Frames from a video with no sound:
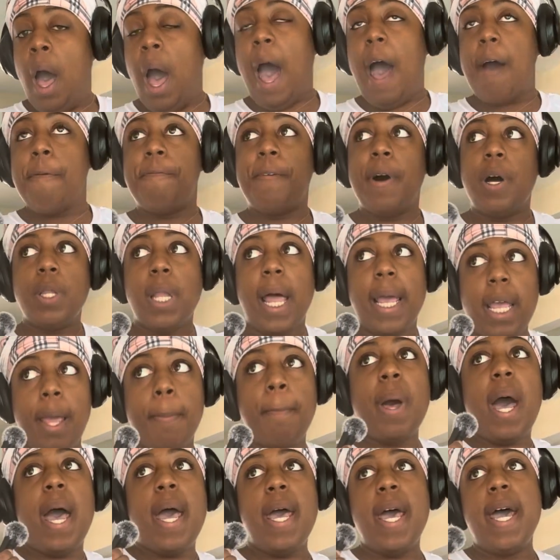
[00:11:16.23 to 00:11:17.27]
I felt like
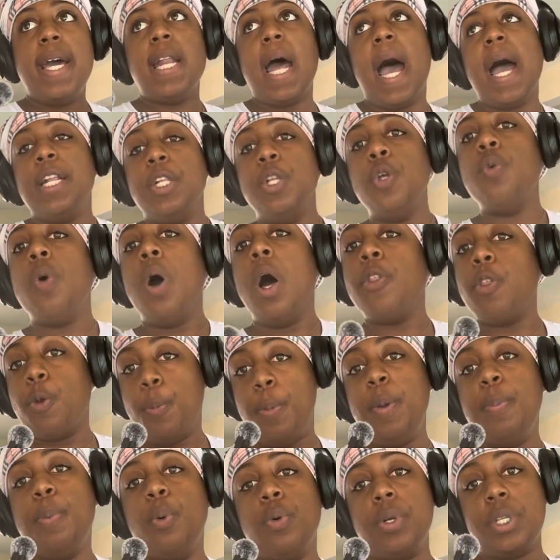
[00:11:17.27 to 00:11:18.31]
in my head I knew other
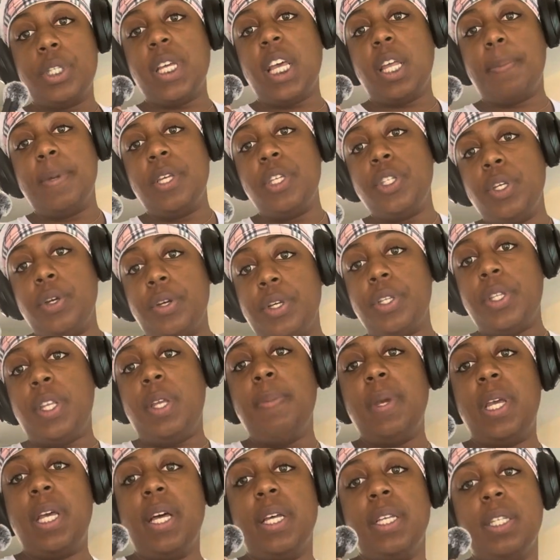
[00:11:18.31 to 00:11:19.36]
people wouldn't take me seriously
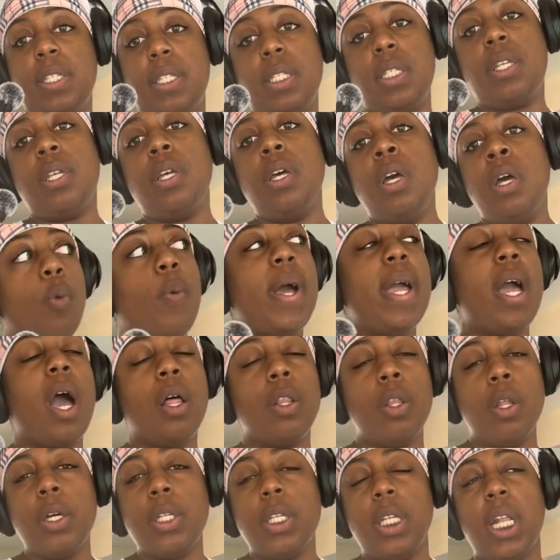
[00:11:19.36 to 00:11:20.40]
because the way I
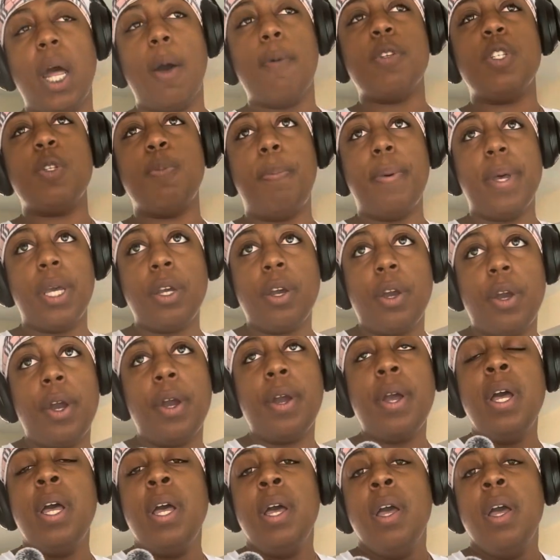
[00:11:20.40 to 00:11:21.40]
looked and I was bigger.